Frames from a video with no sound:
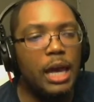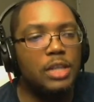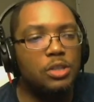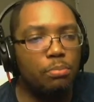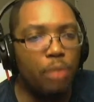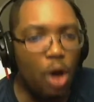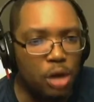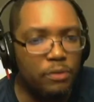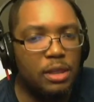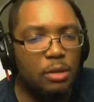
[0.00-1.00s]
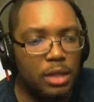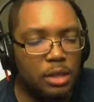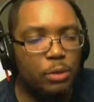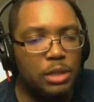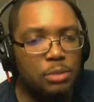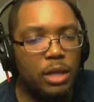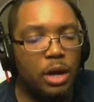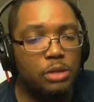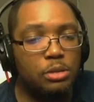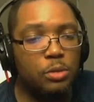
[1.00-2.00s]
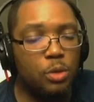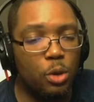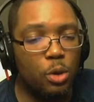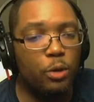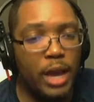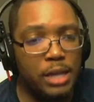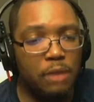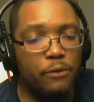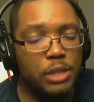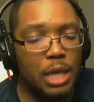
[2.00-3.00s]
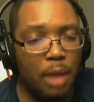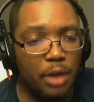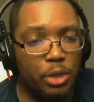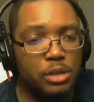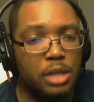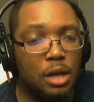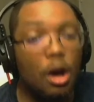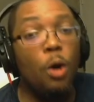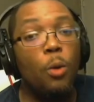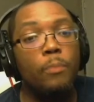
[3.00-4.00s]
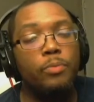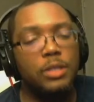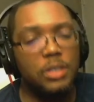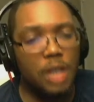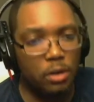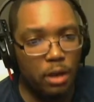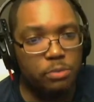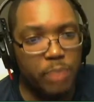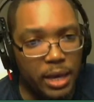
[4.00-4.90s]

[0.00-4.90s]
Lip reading: And so part of it, I think the reason why the audience was going crazy when it first came out there was because like, oh, John Groff's back.